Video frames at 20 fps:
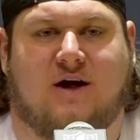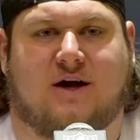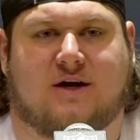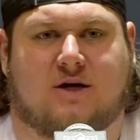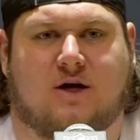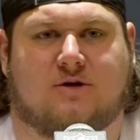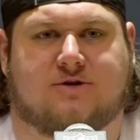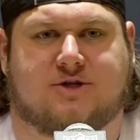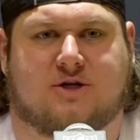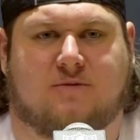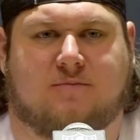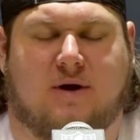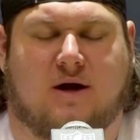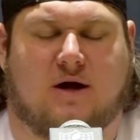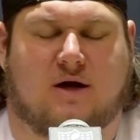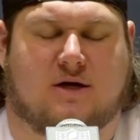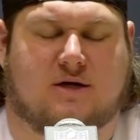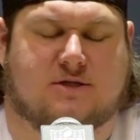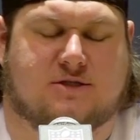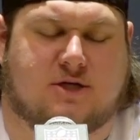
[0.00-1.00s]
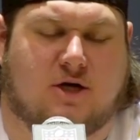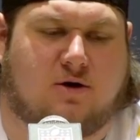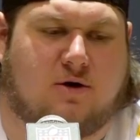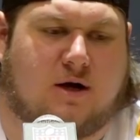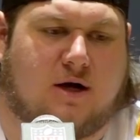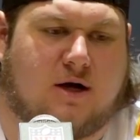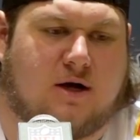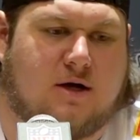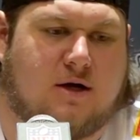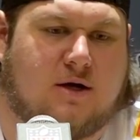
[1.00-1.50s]
line coach in America.
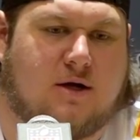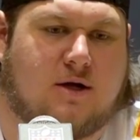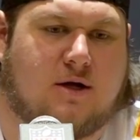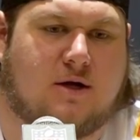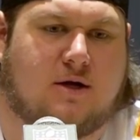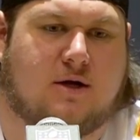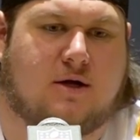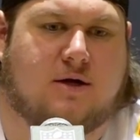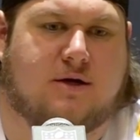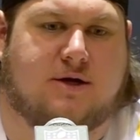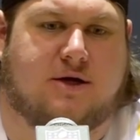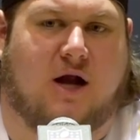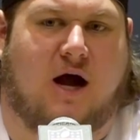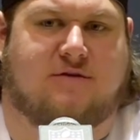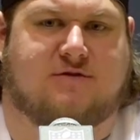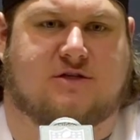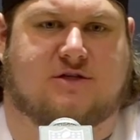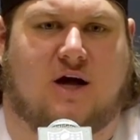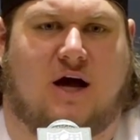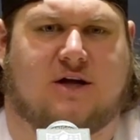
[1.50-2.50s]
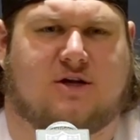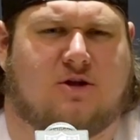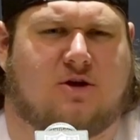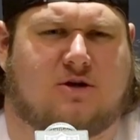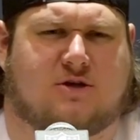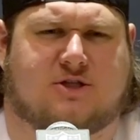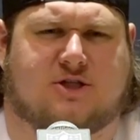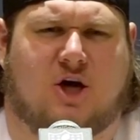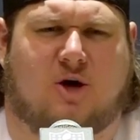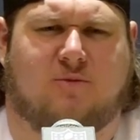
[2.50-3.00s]
So, you know, I
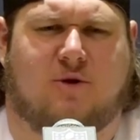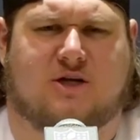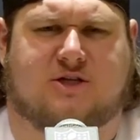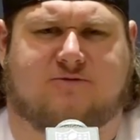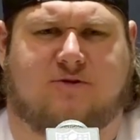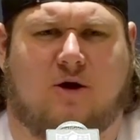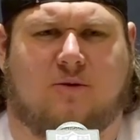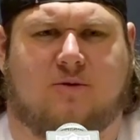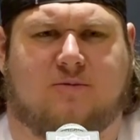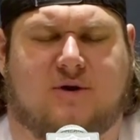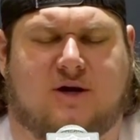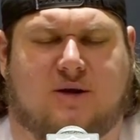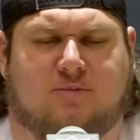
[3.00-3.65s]
learned so much from him, and